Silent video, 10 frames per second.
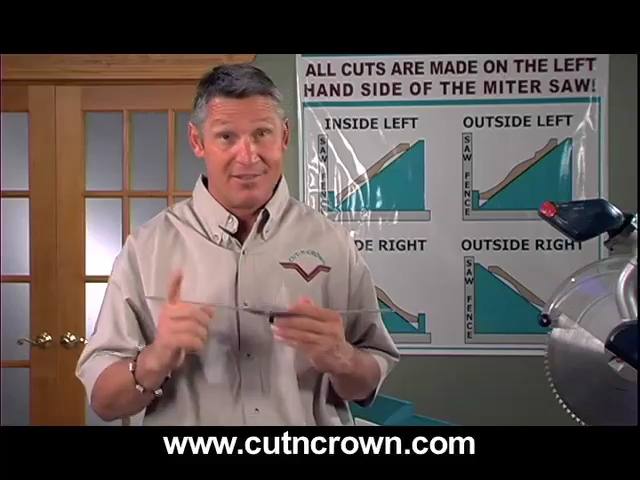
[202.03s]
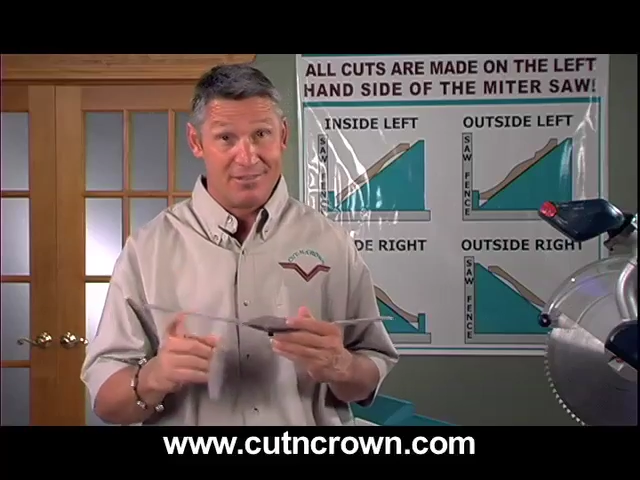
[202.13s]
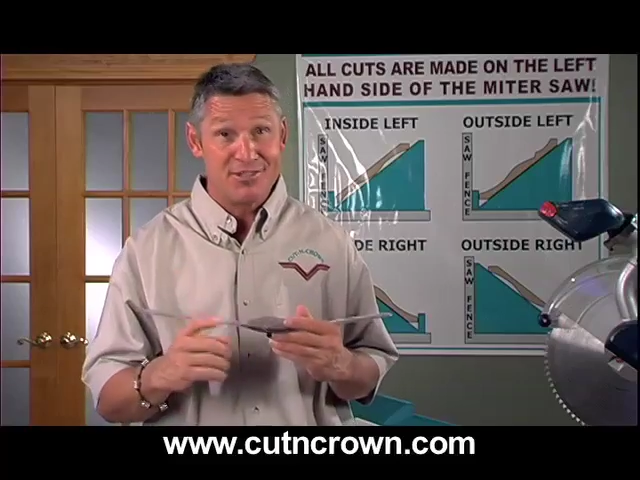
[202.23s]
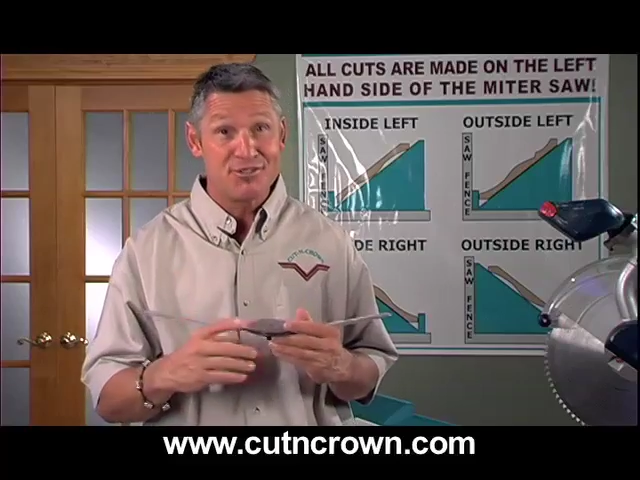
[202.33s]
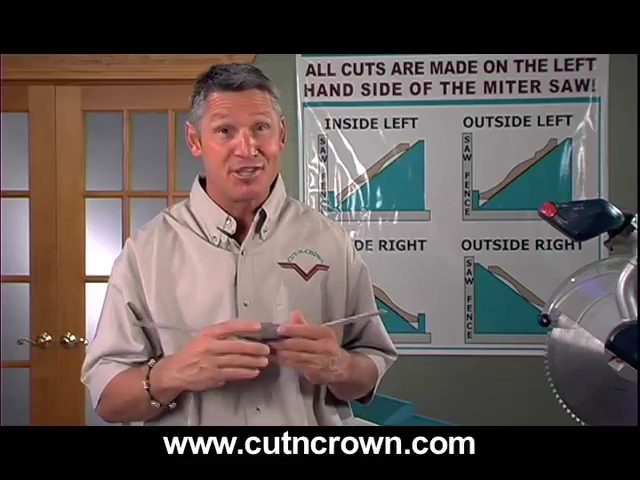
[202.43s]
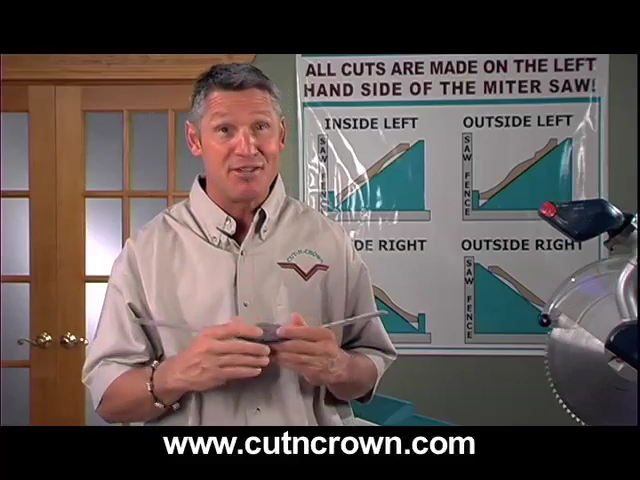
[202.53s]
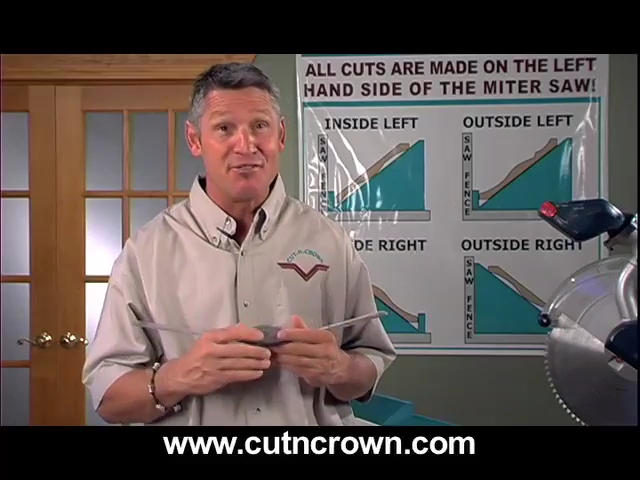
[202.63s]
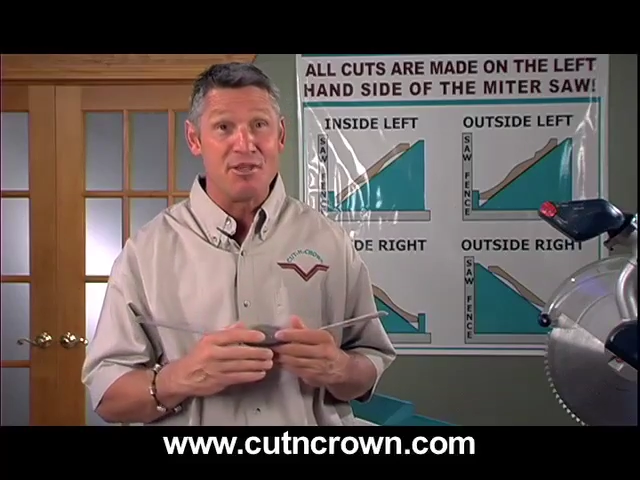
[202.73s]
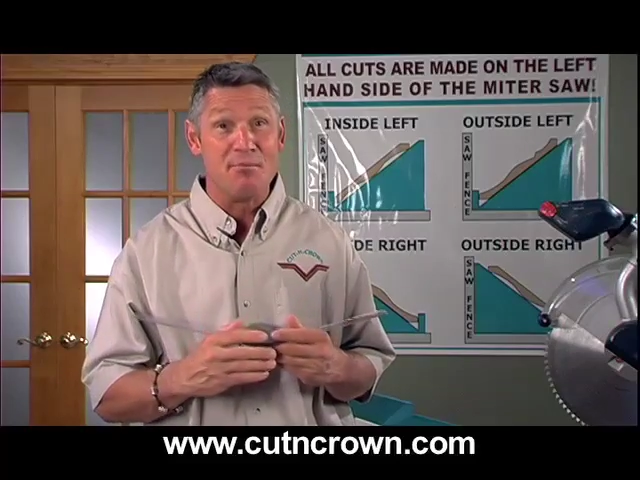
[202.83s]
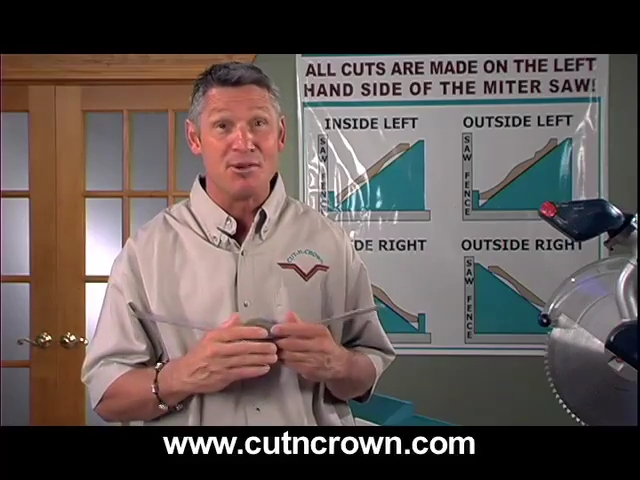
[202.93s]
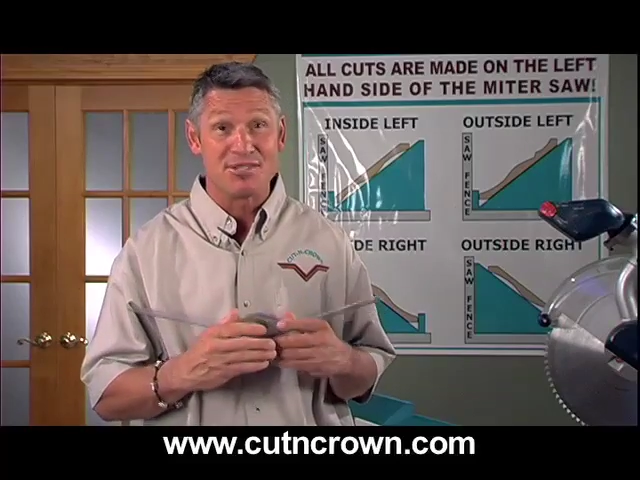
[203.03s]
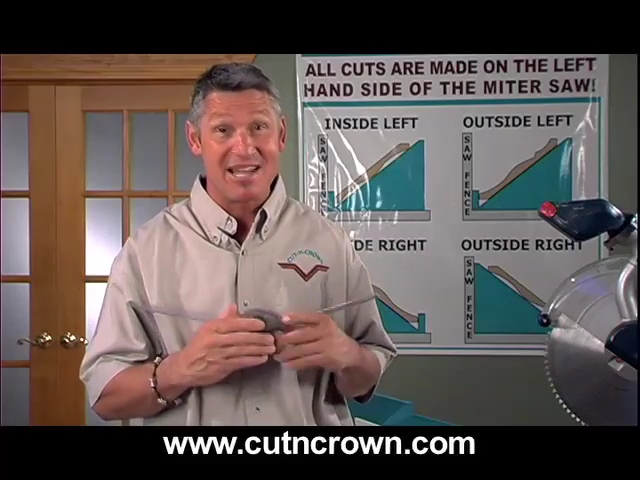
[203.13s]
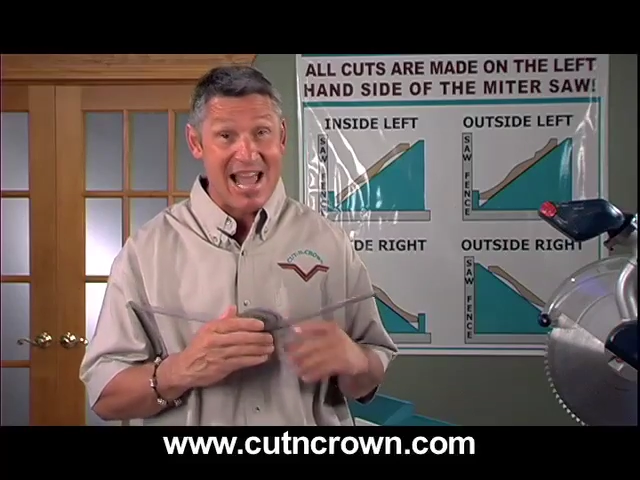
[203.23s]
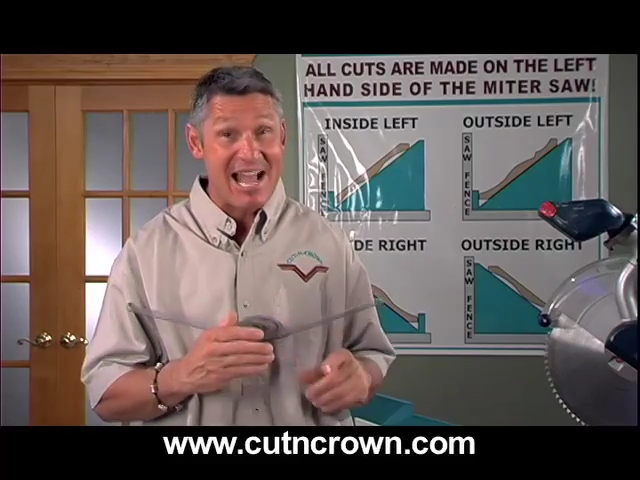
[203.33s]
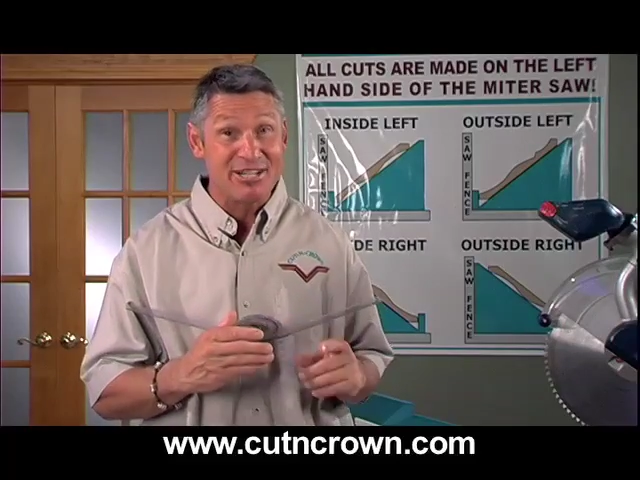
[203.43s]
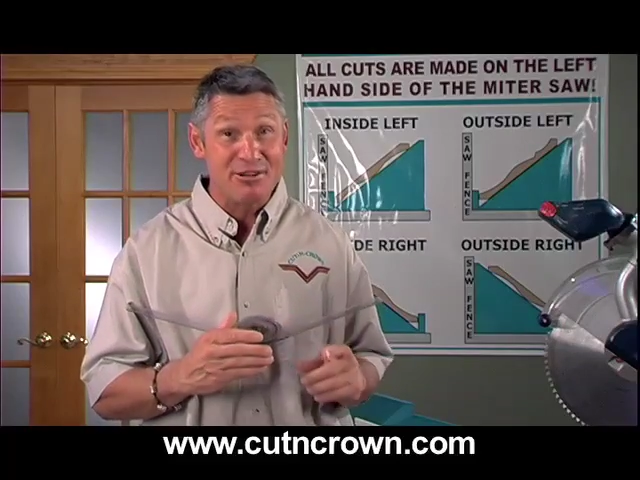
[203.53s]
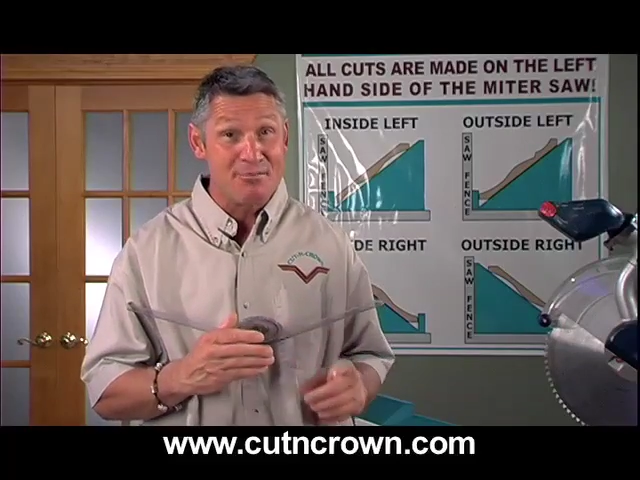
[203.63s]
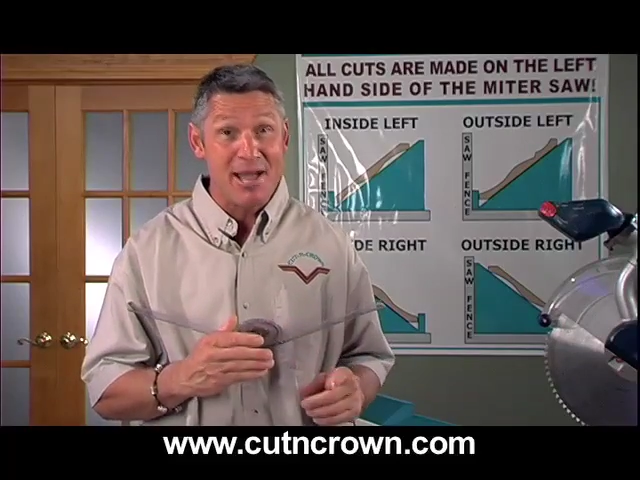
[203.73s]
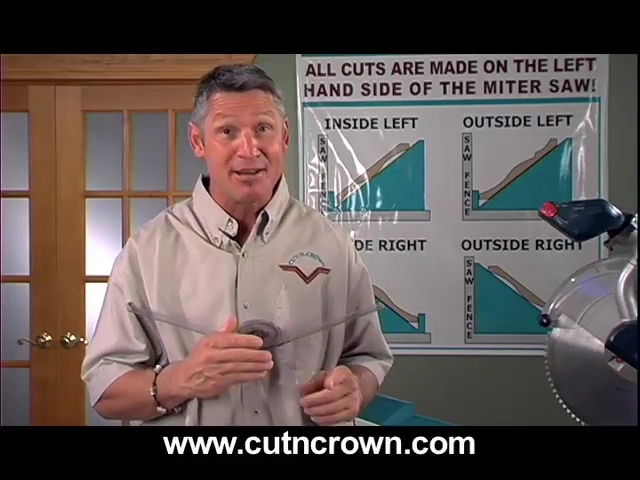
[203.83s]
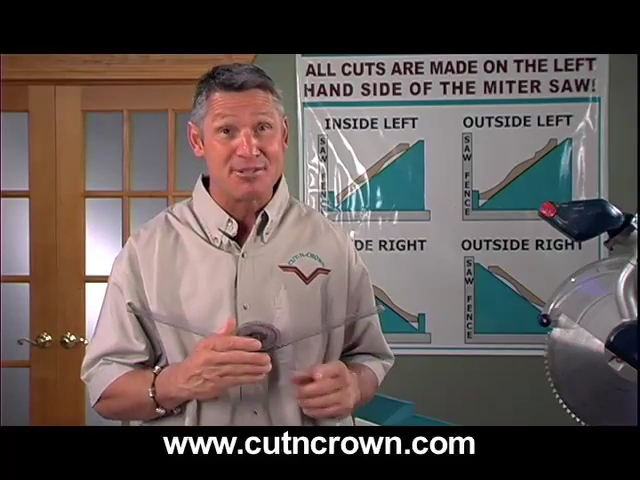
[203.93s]
This will give you the most accurate
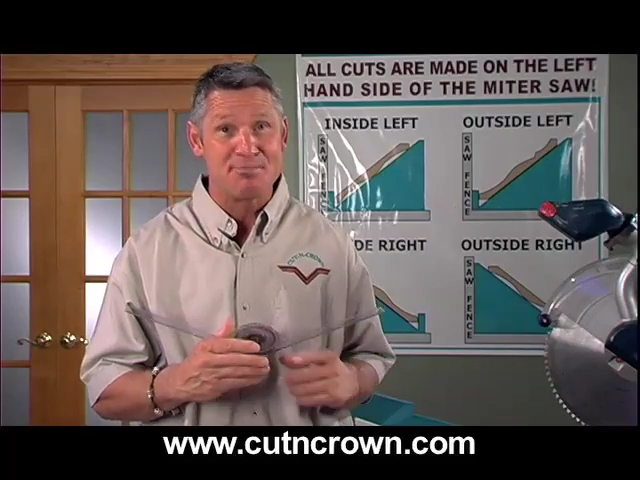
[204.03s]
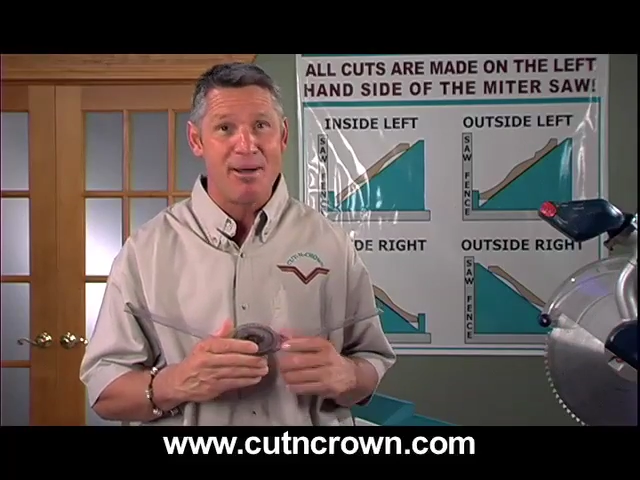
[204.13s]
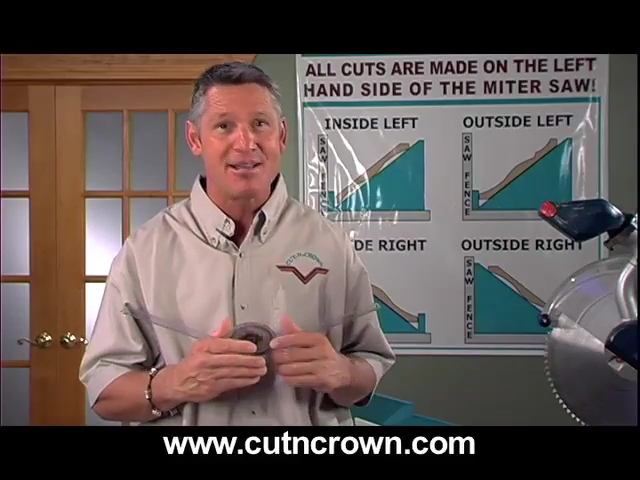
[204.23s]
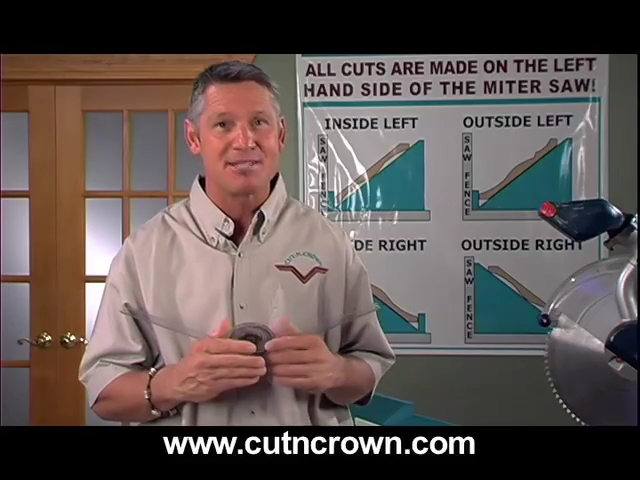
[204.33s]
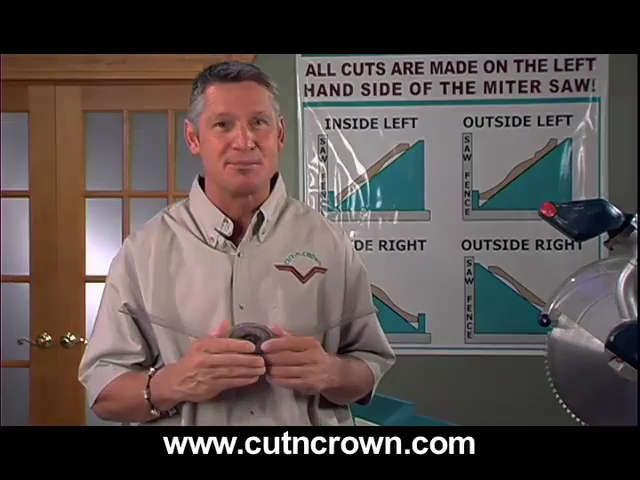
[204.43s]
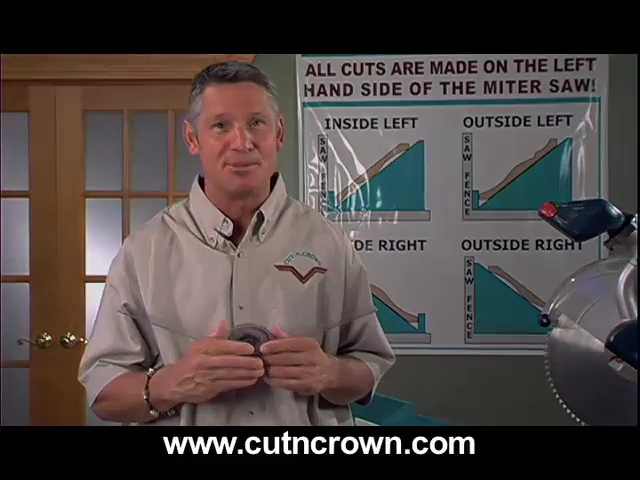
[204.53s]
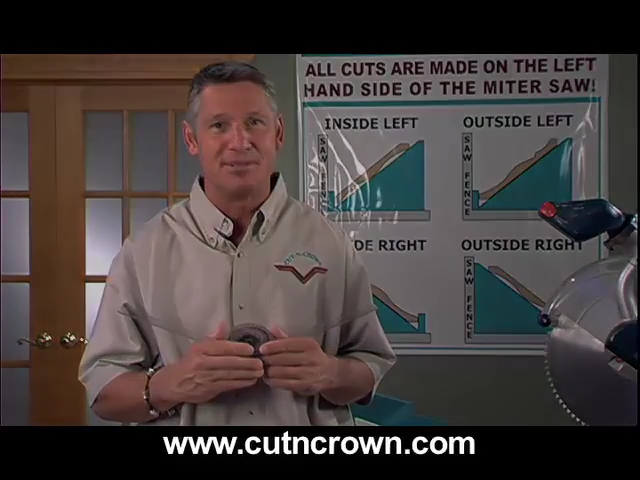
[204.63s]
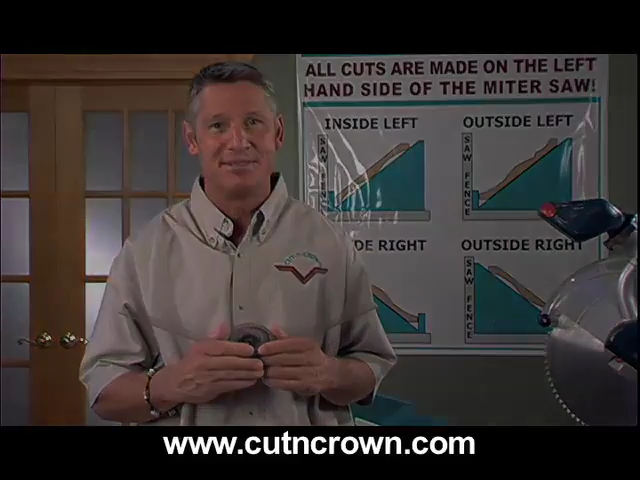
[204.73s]
miters possible.